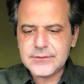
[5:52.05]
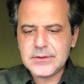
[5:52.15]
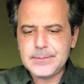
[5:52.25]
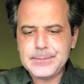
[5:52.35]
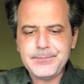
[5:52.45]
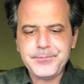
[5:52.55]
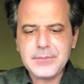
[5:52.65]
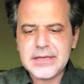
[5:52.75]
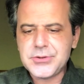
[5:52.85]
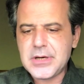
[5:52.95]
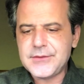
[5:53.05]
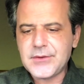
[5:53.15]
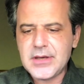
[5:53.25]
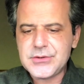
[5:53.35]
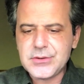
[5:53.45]
from my
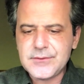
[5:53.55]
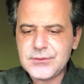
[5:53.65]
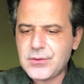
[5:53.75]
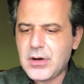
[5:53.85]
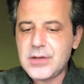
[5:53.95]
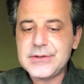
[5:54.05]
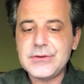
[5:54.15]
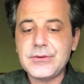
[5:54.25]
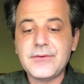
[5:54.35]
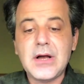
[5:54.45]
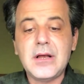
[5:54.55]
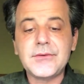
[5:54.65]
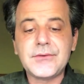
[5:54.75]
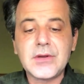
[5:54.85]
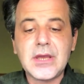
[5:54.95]
translation of Gerard de
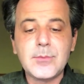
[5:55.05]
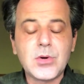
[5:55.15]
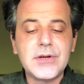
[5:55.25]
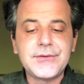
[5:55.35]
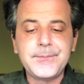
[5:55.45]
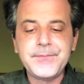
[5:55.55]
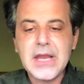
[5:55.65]
Nerval's The Chimeras,